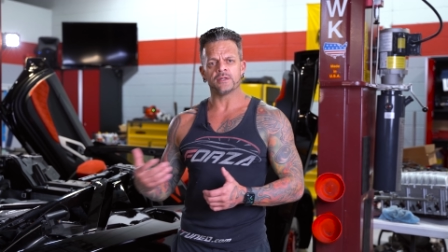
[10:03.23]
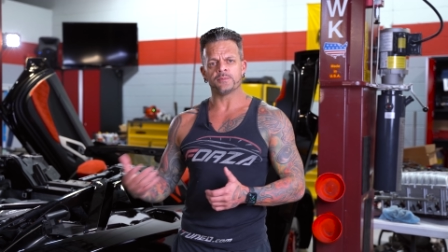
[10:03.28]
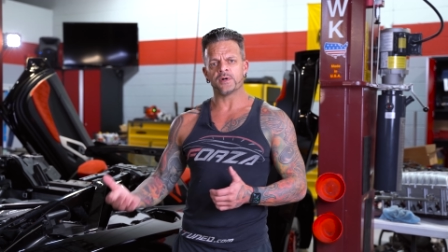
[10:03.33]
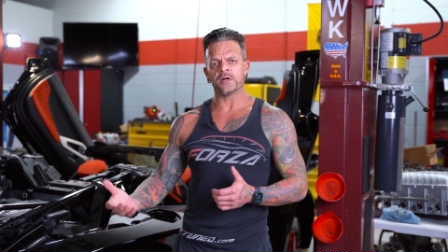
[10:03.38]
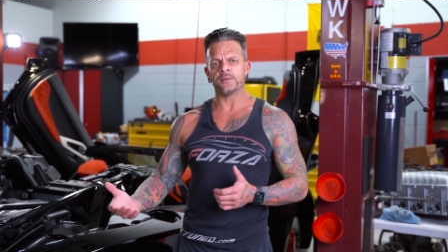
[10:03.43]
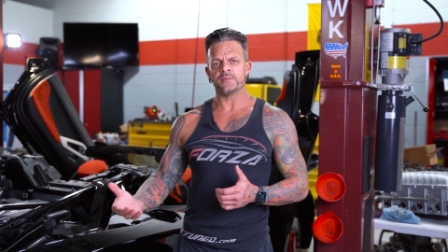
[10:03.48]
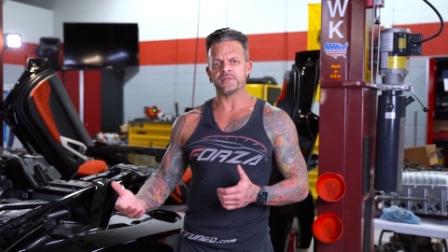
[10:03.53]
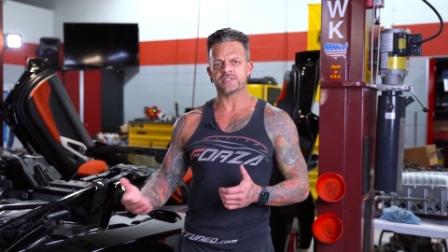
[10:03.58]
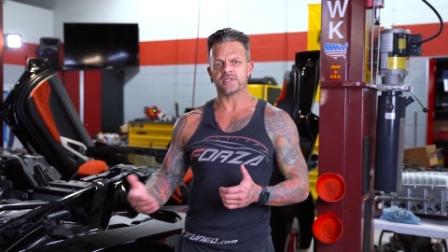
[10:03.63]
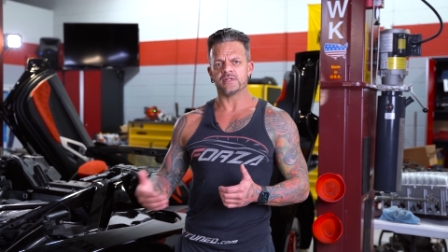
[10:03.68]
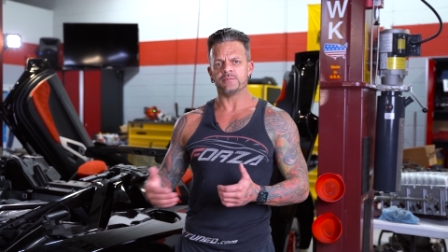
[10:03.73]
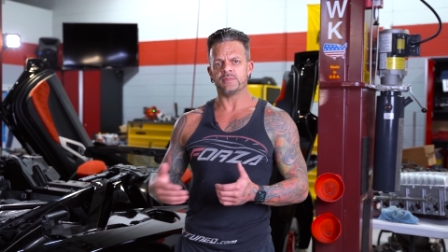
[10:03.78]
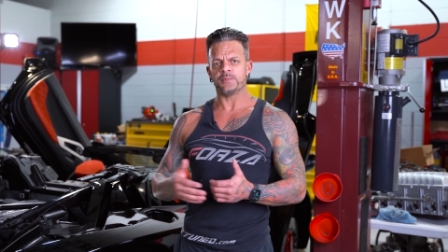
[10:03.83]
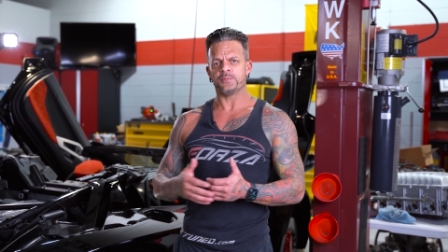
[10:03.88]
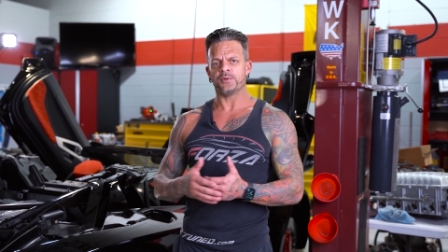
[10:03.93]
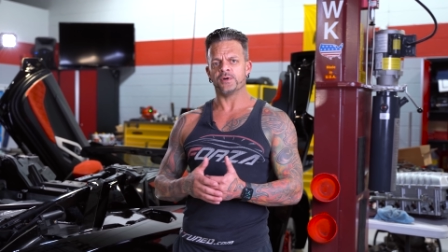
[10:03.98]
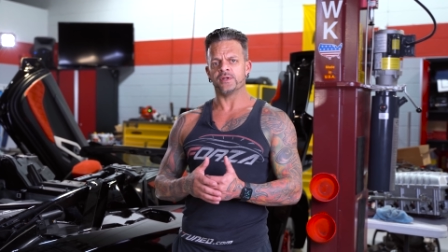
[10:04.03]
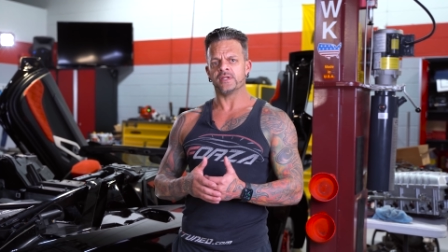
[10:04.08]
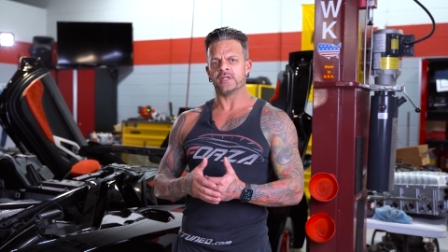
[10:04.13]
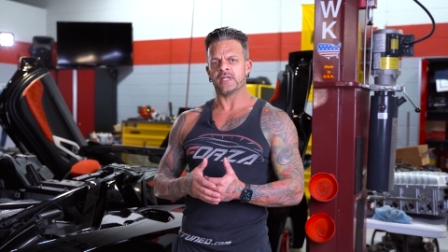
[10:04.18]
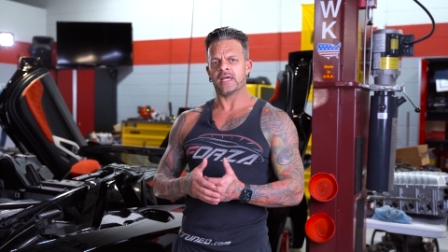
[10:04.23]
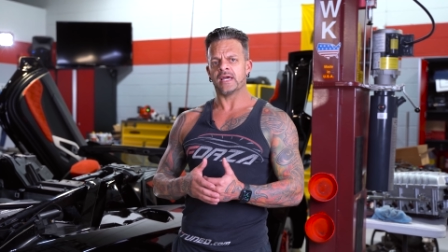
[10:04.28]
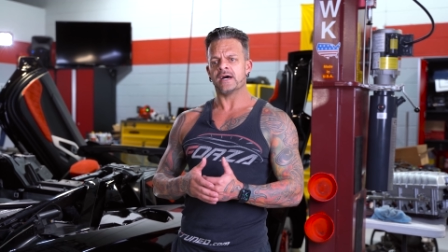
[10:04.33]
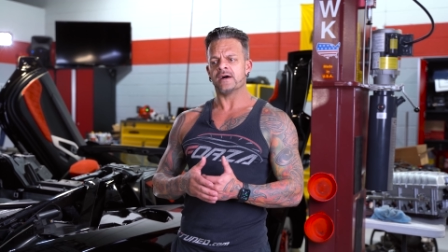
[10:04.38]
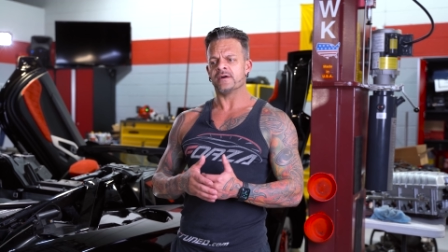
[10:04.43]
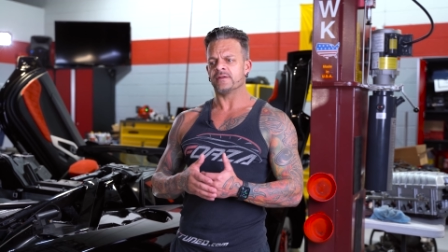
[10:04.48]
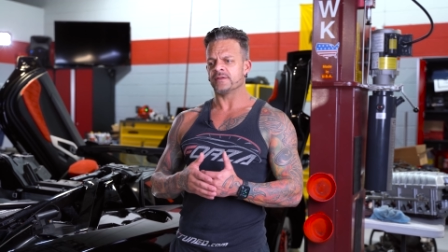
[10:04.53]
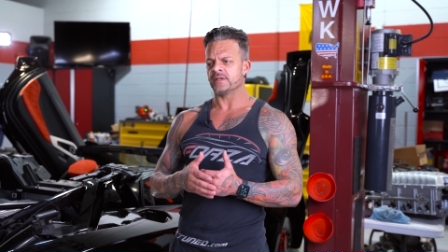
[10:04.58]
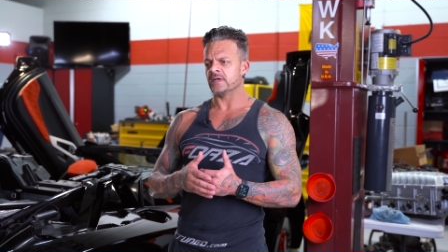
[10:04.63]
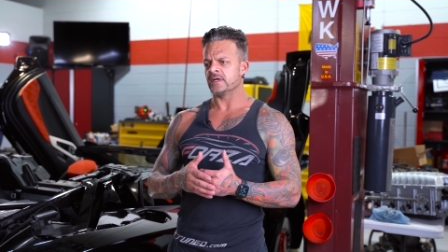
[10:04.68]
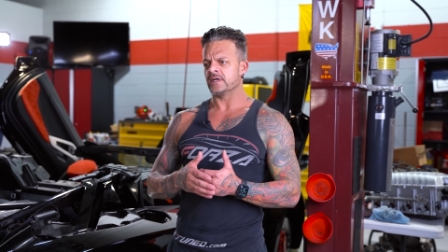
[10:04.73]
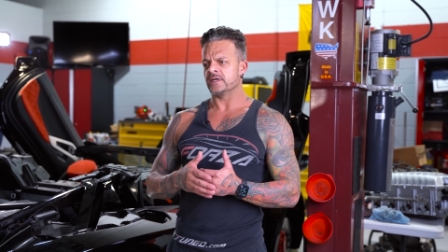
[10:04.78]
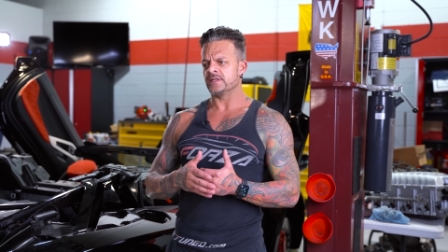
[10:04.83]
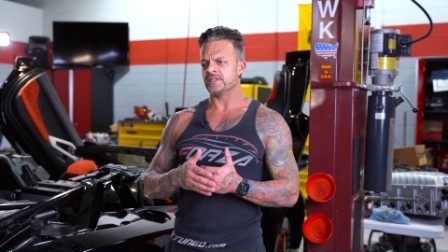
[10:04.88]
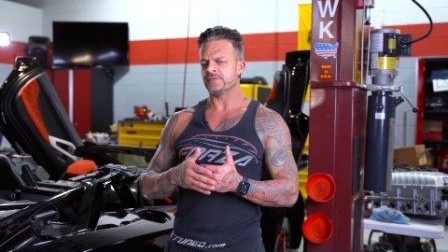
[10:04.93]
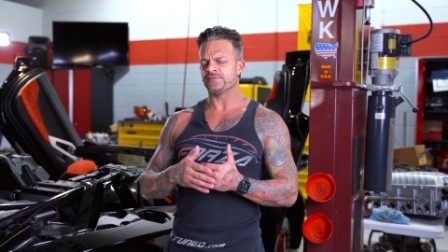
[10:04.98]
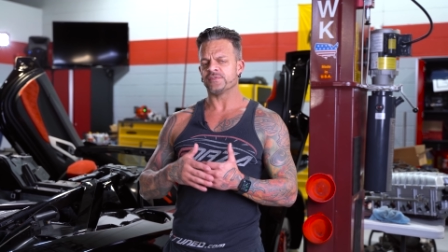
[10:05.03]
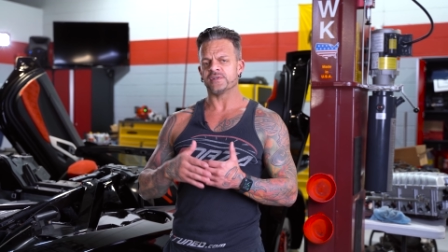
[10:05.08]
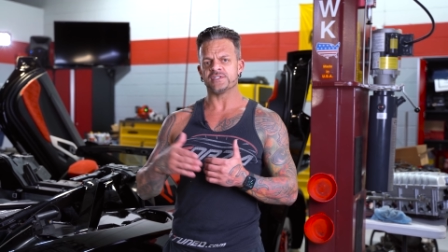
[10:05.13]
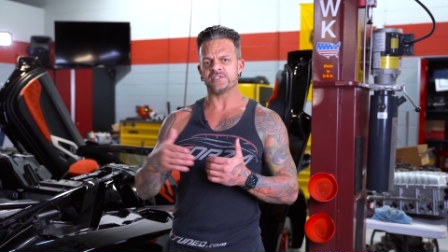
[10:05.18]
department is going to be putting out uh,
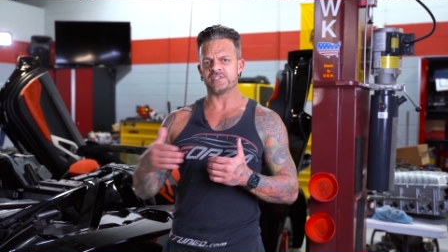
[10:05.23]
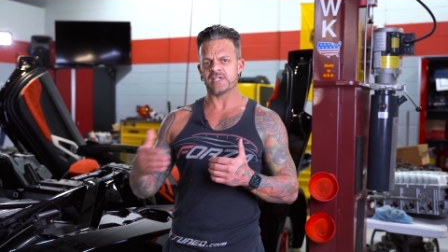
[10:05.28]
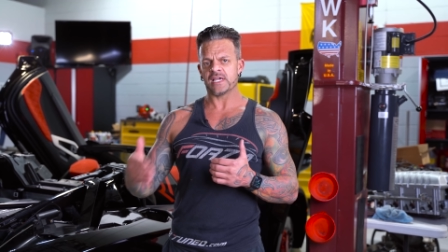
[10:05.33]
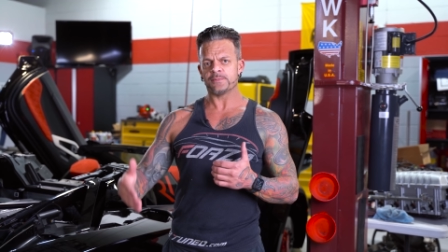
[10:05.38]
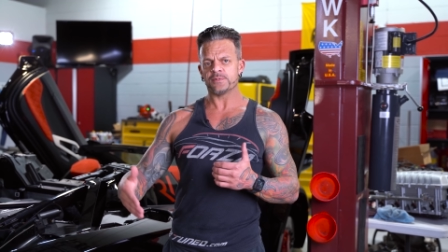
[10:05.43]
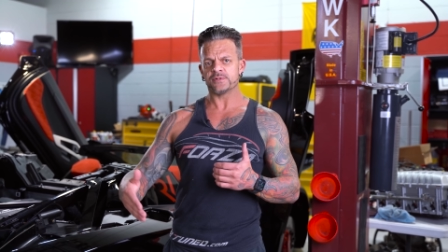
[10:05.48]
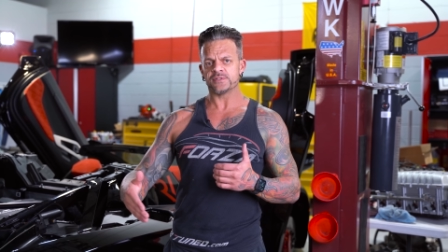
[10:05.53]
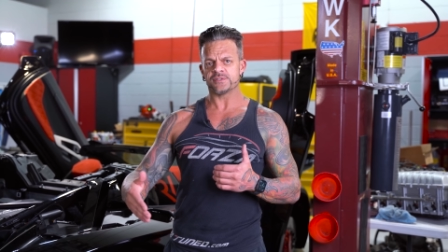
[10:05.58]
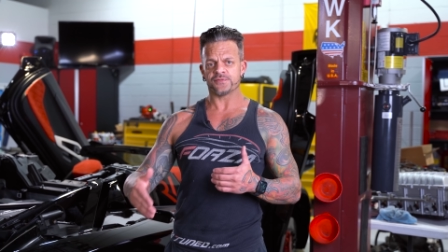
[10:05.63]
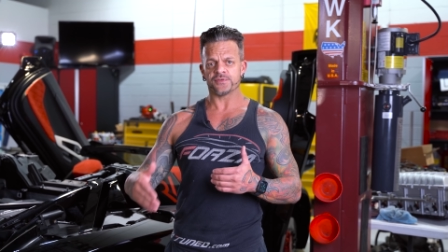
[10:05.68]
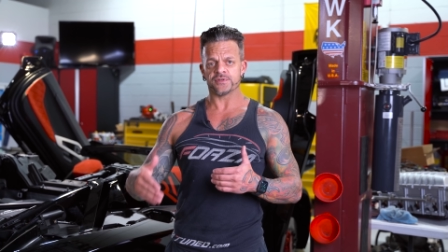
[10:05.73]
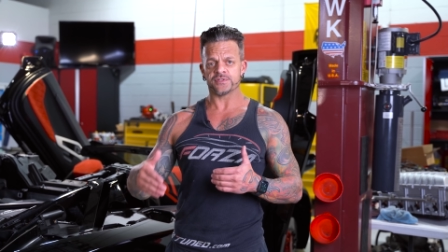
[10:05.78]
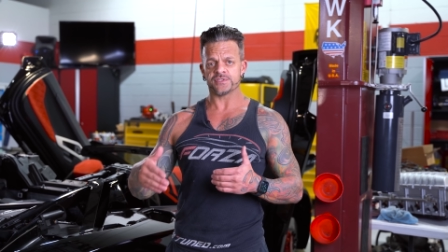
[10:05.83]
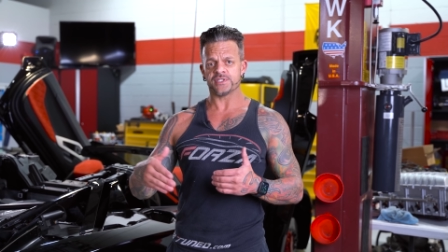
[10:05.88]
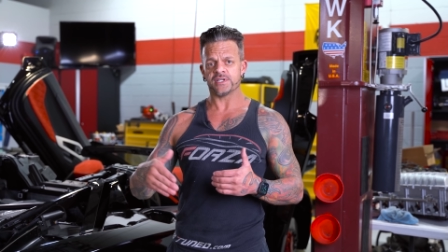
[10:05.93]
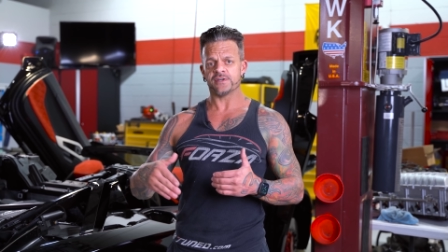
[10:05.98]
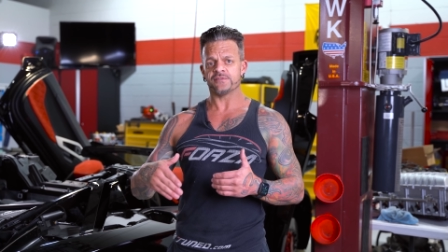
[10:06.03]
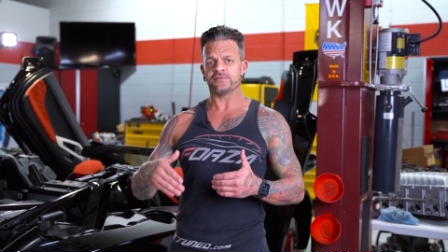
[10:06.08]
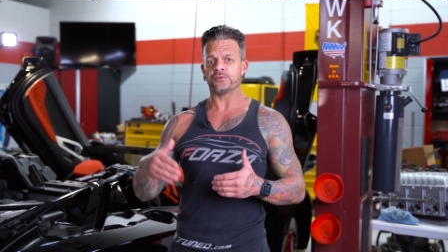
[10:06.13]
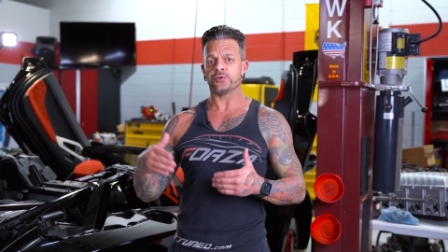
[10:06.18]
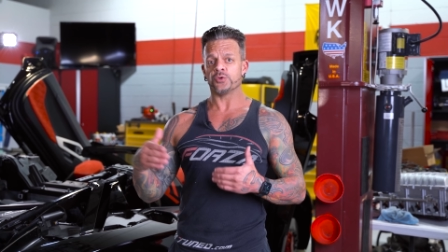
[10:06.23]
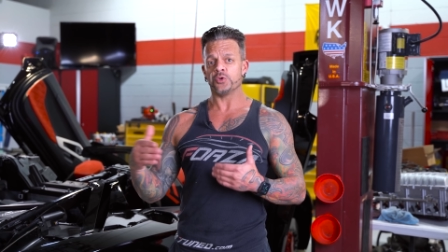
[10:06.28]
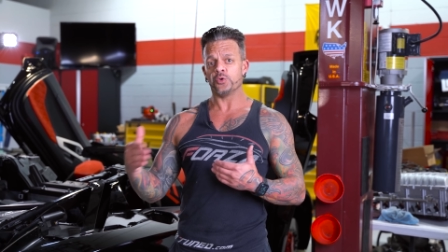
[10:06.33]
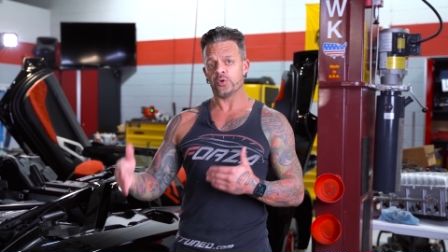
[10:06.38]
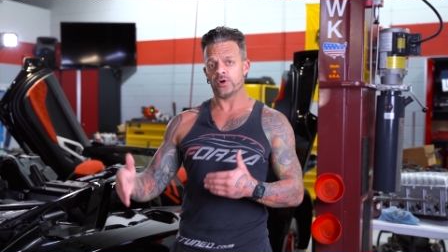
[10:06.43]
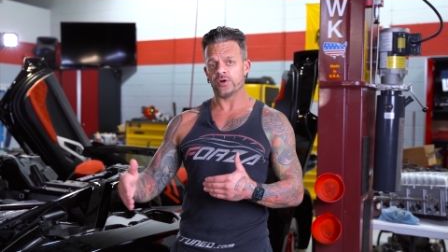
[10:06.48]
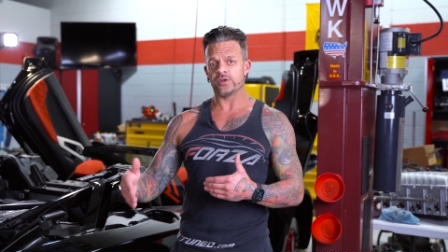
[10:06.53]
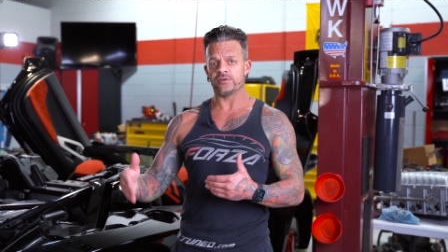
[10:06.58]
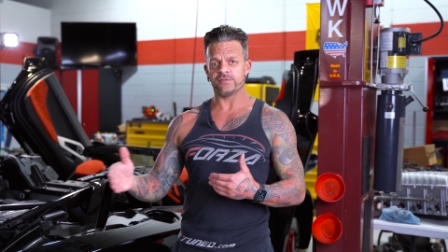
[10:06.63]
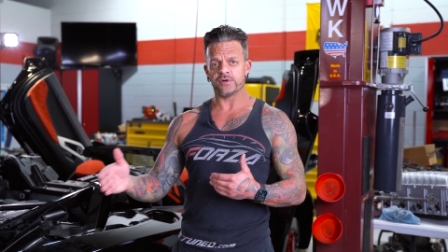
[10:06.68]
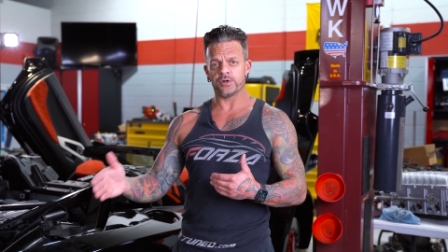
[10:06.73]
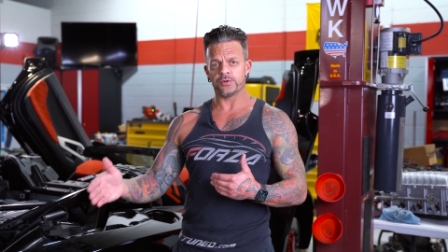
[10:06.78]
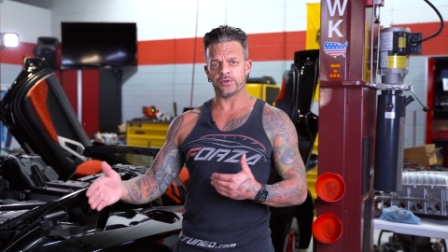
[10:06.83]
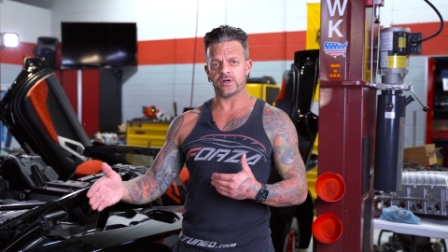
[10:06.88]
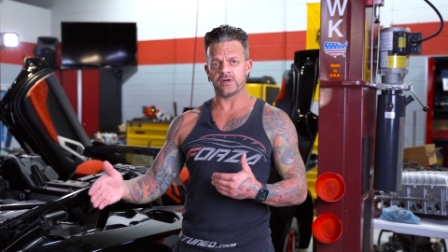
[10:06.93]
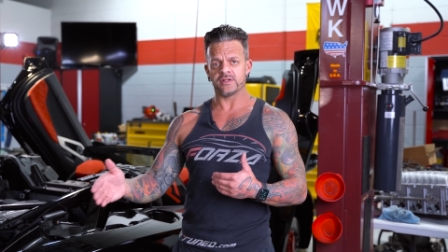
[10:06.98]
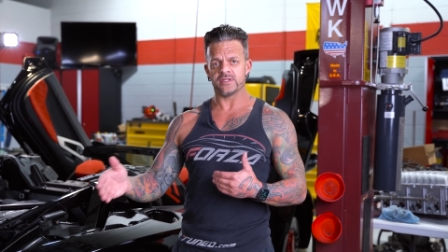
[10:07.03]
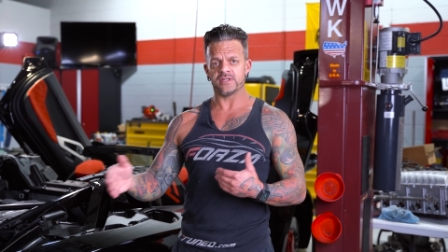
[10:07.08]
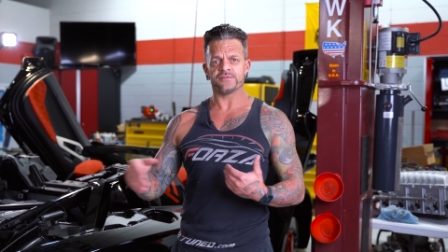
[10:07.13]
different samples for stuff for you all to vote on,